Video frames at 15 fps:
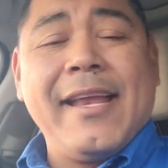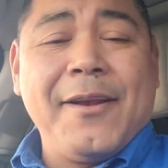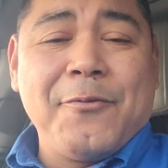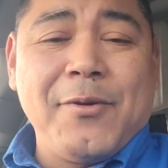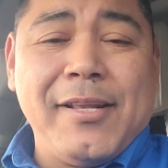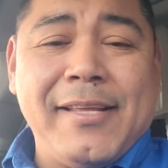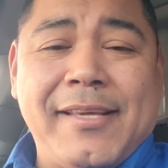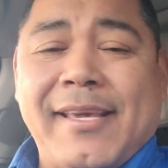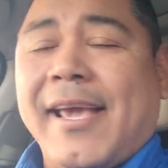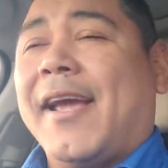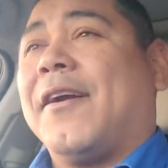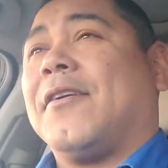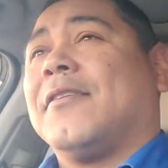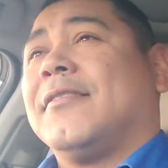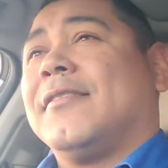really
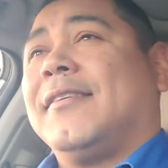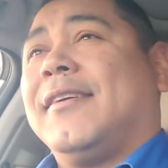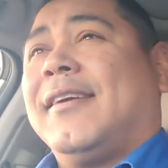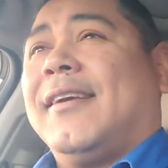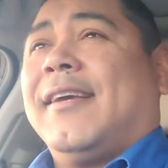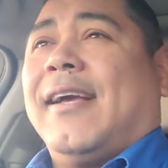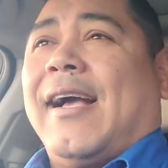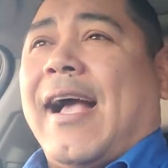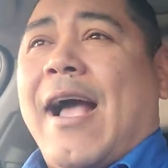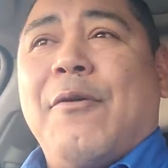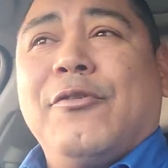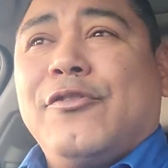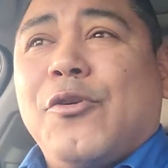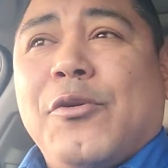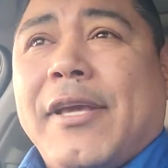care. I
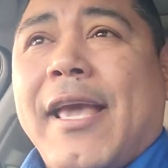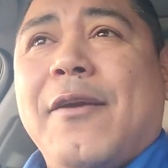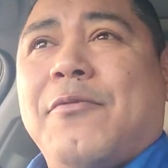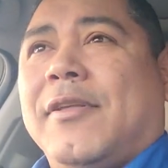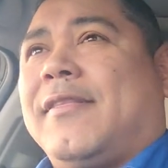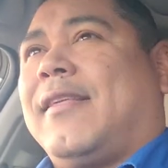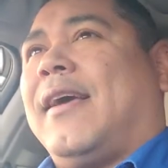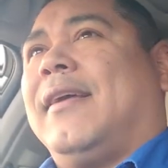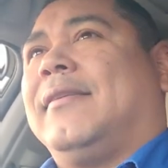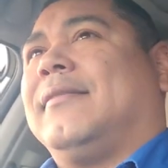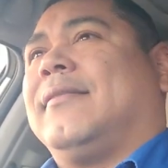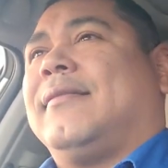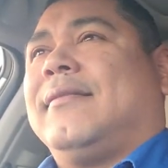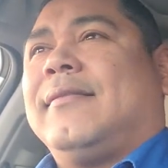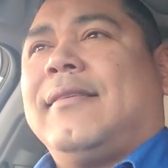was okay with that.
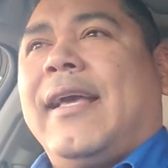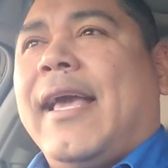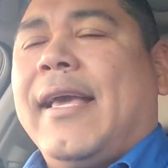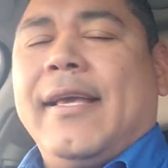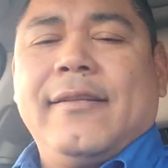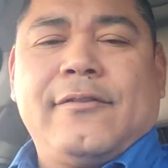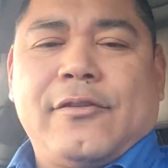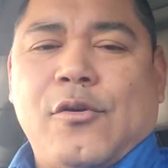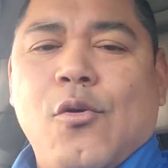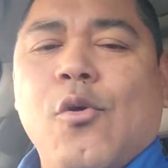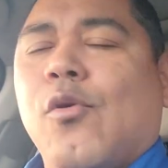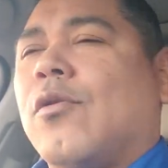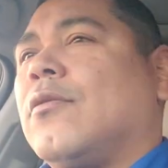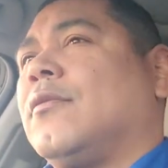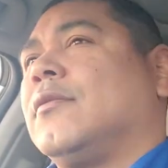Hey, it's
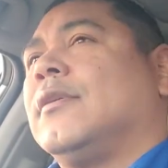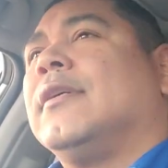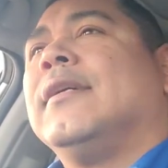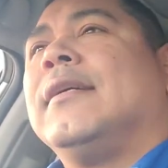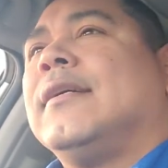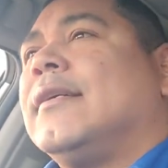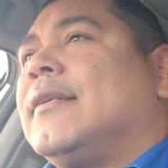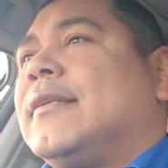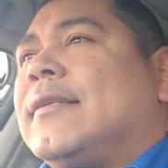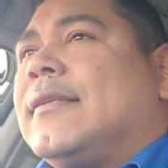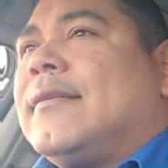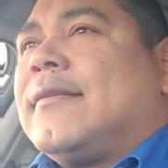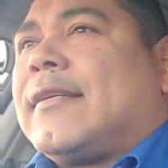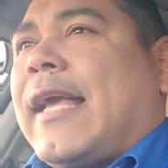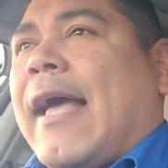cool.
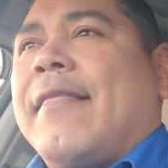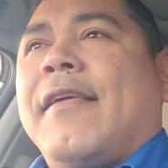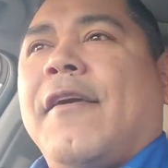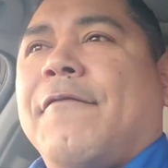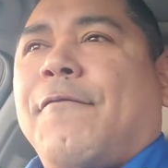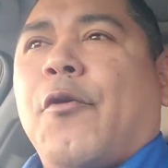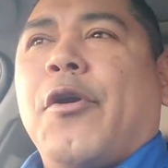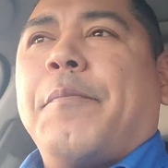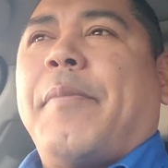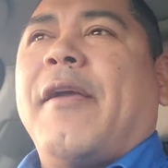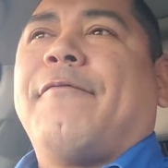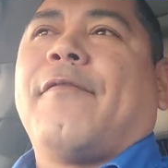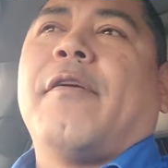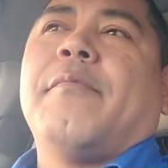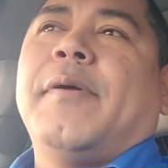Can they afford to pay
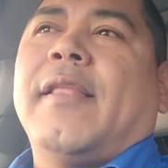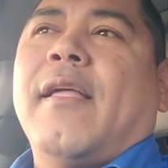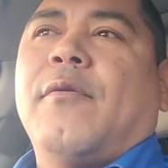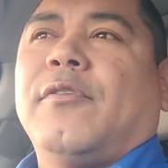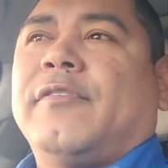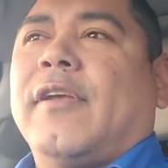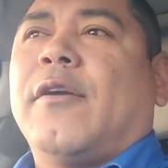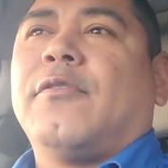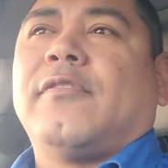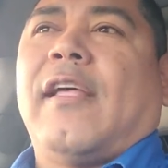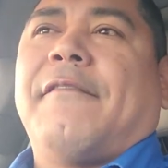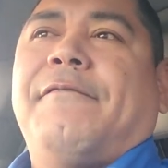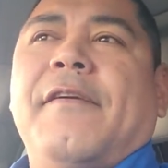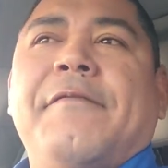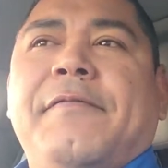for everybody that was there? It was
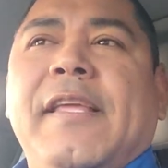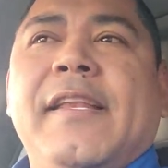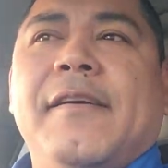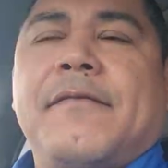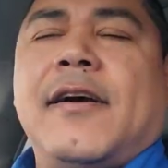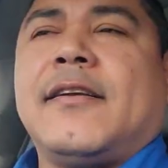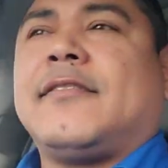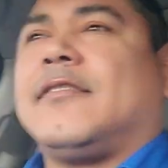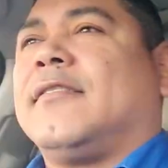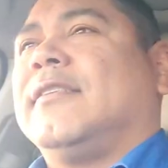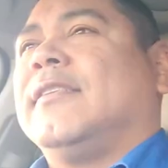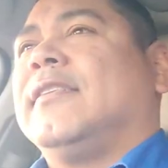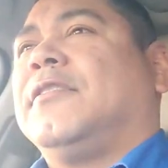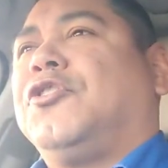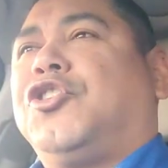like 15 of us.
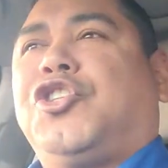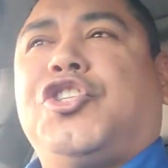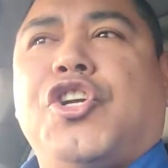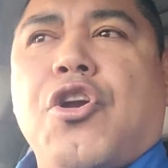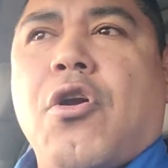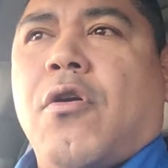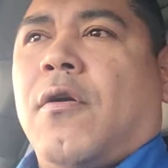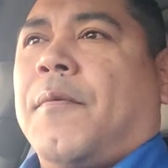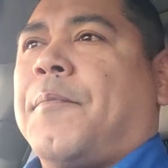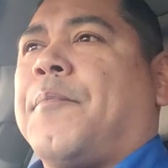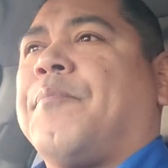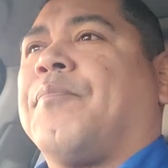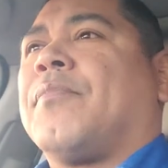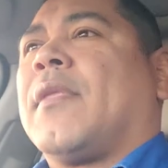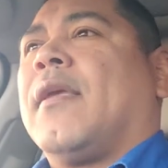Sure.
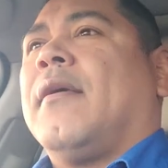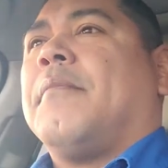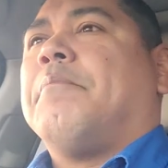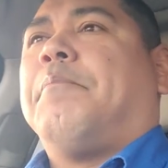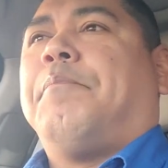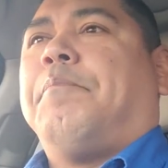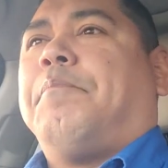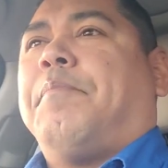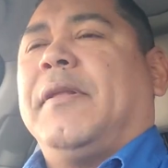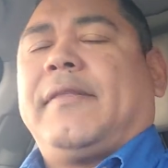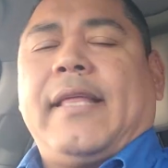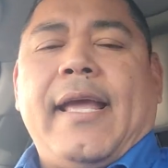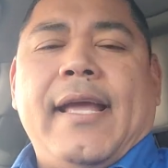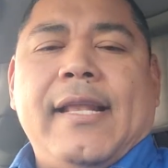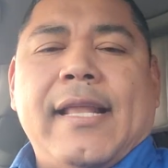But
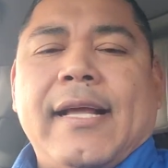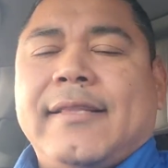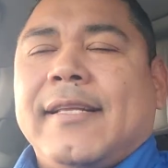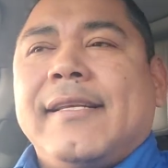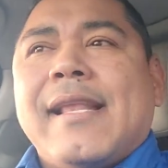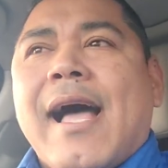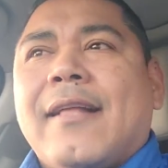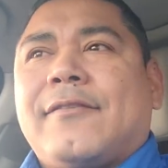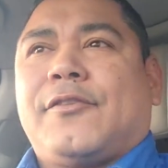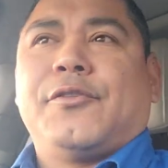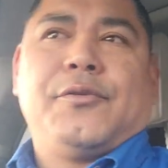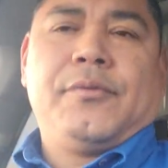they elected not to.